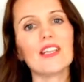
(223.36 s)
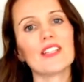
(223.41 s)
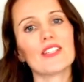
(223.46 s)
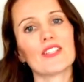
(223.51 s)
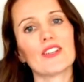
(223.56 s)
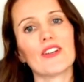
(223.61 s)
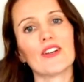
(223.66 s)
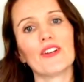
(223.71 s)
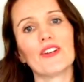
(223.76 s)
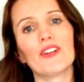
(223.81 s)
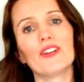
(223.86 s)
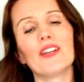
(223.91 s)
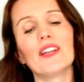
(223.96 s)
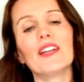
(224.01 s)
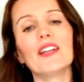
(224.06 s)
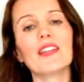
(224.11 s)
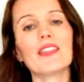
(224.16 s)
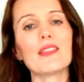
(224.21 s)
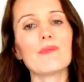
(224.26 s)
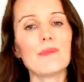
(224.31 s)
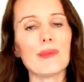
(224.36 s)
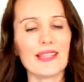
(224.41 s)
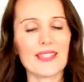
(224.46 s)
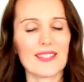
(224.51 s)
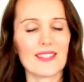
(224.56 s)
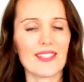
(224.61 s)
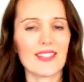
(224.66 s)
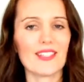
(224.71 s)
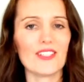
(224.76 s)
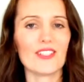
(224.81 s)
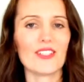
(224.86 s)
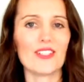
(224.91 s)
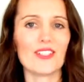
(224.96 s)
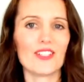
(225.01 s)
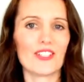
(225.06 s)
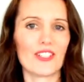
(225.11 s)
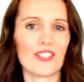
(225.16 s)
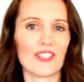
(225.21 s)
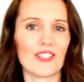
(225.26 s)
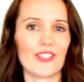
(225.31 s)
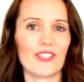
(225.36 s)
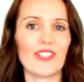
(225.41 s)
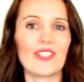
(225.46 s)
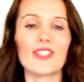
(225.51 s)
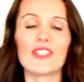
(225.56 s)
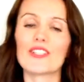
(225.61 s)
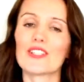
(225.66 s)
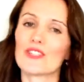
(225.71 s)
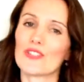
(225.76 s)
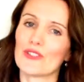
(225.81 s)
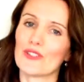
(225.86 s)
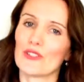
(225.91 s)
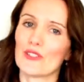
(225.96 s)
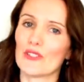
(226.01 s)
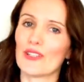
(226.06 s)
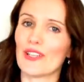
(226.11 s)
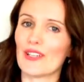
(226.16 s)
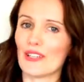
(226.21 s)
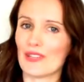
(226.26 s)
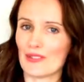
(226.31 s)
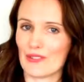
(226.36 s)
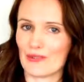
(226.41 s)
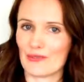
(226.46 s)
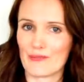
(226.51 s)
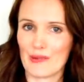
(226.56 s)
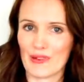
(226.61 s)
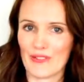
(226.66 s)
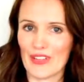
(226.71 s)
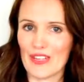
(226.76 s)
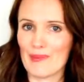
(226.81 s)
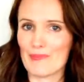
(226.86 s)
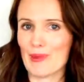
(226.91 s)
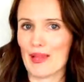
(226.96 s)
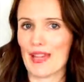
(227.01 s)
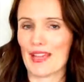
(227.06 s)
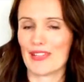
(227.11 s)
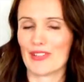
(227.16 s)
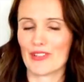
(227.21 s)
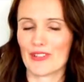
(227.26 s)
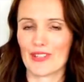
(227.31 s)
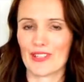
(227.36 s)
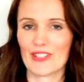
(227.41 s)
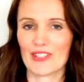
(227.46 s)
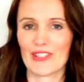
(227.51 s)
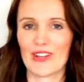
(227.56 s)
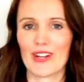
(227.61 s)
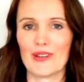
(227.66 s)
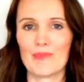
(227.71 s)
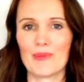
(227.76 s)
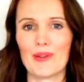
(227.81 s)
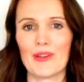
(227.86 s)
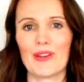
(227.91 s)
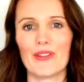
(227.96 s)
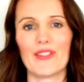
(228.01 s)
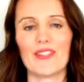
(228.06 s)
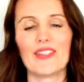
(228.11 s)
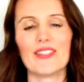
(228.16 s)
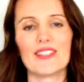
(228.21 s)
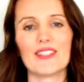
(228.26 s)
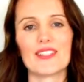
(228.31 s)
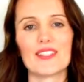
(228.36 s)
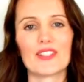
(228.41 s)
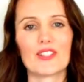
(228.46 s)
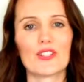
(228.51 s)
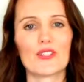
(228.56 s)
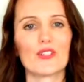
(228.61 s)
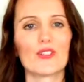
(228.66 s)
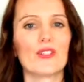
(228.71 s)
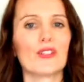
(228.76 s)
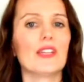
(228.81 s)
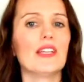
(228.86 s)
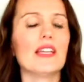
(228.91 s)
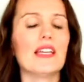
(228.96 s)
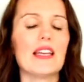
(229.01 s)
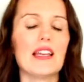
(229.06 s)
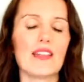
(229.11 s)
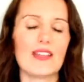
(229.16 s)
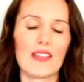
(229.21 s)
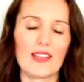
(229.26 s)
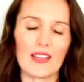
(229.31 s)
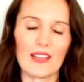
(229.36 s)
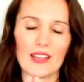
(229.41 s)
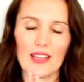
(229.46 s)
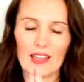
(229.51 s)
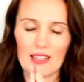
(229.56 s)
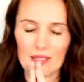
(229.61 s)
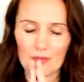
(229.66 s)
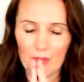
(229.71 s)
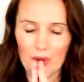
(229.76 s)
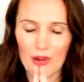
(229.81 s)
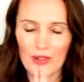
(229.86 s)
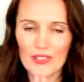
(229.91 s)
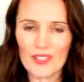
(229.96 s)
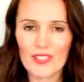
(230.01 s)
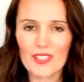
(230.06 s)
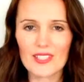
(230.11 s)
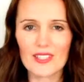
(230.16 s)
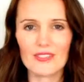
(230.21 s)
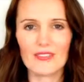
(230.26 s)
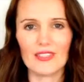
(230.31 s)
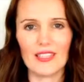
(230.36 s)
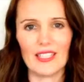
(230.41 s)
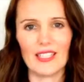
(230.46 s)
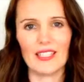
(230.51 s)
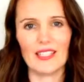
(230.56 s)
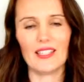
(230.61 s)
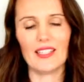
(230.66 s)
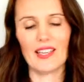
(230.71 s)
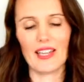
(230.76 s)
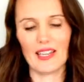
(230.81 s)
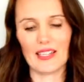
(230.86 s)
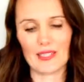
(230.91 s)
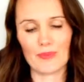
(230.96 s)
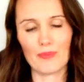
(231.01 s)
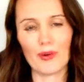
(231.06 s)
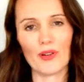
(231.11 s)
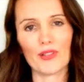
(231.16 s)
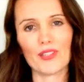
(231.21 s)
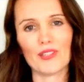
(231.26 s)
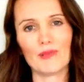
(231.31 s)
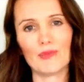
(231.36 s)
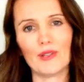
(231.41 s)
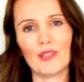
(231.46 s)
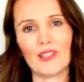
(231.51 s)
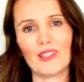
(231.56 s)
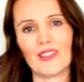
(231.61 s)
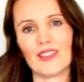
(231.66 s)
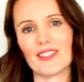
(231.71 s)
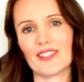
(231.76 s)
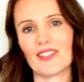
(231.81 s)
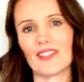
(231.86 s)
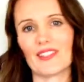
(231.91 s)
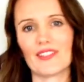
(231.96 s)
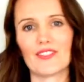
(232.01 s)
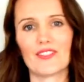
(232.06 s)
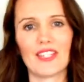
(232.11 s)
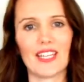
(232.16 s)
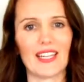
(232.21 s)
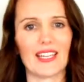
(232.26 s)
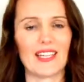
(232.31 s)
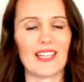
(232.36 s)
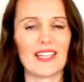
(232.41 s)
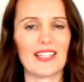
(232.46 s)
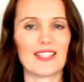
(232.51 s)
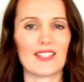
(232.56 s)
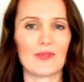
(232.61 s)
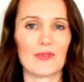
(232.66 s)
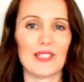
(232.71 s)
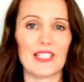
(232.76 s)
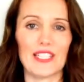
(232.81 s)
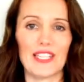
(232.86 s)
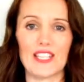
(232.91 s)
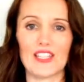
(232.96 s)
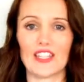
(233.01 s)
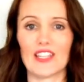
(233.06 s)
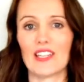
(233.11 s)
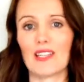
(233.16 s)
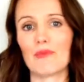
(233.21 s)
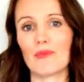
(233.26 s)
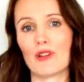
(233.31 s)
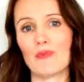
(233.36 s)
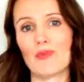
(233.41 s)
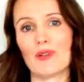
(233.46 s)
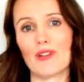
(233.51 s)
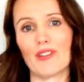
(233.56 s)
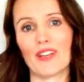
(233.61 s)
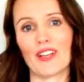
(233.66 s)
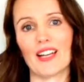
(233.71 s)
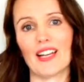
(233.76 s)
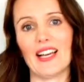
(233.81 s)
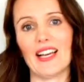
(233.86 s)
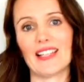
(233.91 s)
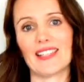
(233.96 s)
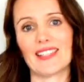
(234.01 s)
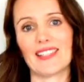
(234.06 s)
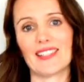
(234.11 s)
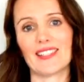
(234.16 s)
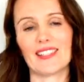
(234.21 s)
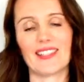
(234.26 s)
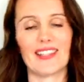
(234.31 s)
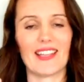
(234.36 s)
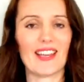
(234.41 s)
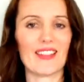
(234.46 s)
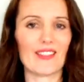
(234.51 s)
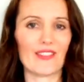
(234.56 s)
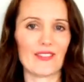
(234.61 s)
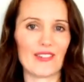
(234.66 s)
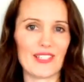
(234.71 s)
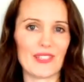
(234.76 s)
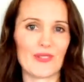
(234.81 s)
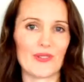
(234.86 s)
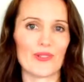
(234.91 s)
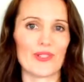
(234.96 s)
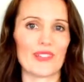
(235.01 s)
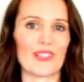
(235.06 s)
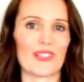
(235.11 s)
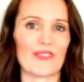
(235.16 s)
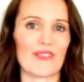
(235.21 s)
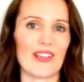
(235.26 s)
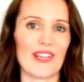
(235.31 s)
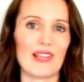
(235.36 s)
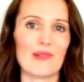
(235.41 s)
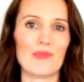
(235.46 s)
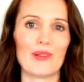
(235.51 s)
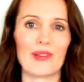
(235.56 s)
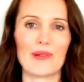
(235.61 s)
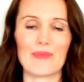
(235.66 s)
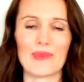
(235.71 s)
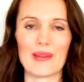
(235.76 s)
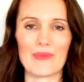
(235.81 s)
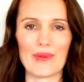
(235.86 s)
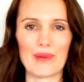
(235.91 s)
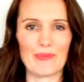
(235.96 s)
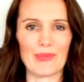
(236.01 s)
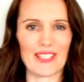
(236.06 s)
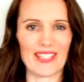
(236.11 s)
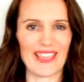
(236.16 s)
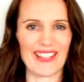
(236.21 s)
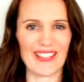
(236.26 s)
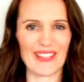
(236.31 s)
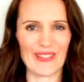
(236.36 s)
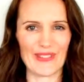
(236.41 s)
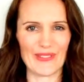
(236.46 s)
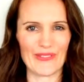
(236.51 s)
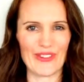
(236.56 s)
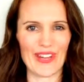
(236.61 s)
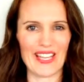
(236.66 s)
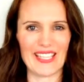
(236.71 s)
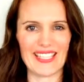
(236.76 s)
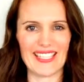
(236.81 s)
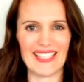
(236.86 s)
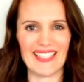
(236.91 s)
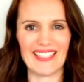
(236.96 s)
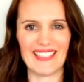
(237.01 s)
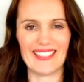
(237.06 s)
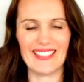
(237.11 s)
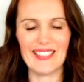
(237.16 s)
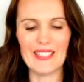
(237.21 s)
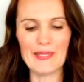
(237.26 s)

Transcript: So the best thing you can do to prevent pain during childbirth is to think as positively as possible, and there's lots of techniques that we teach in hypnobirthing classes and the other resources available on my website that you'll find here.